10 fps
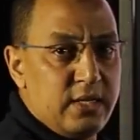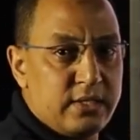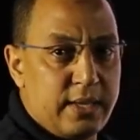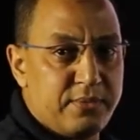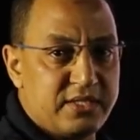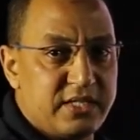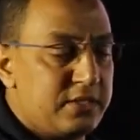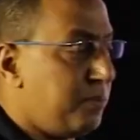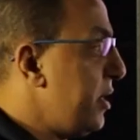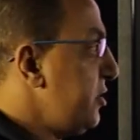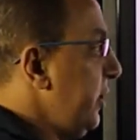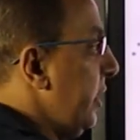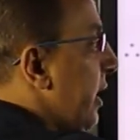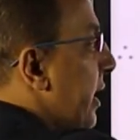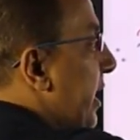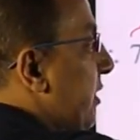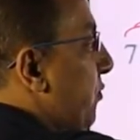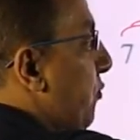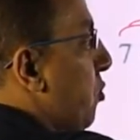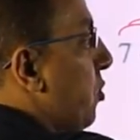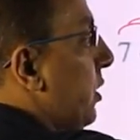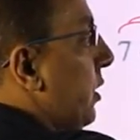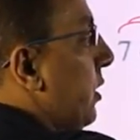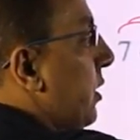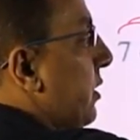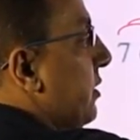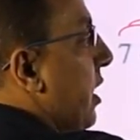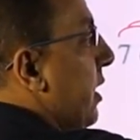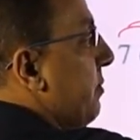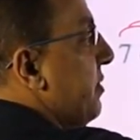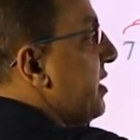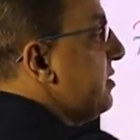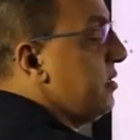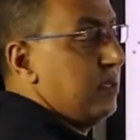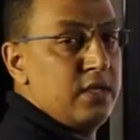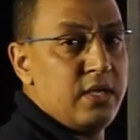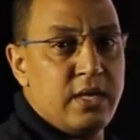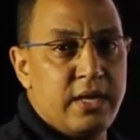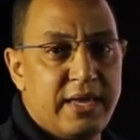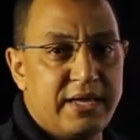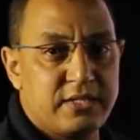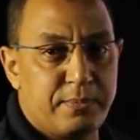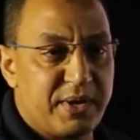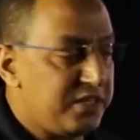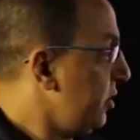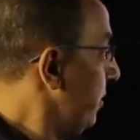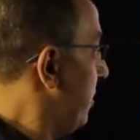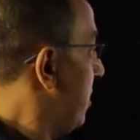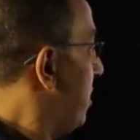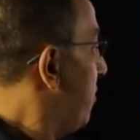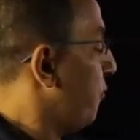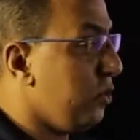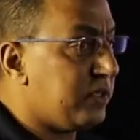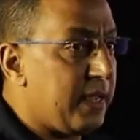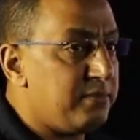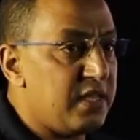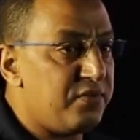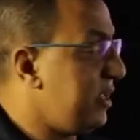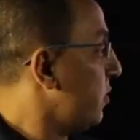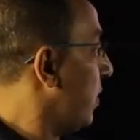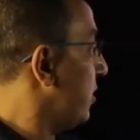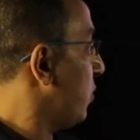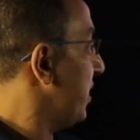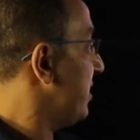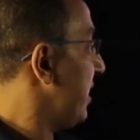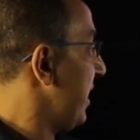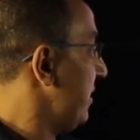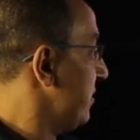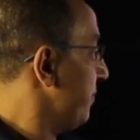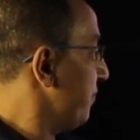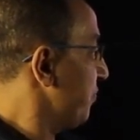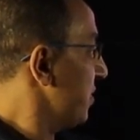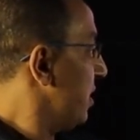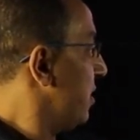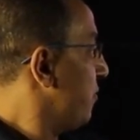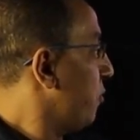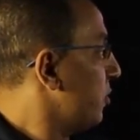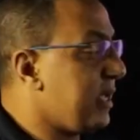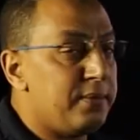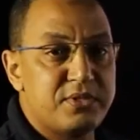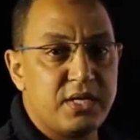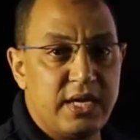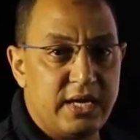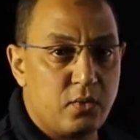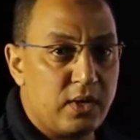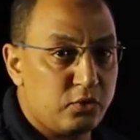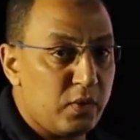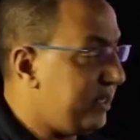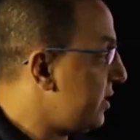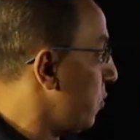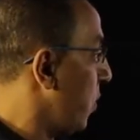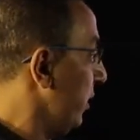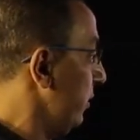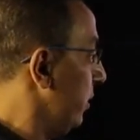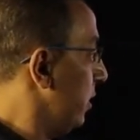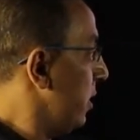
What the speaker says: times this expression and 4 times this expression. 4 times 7 equal 28. 4 times 3 equal 21.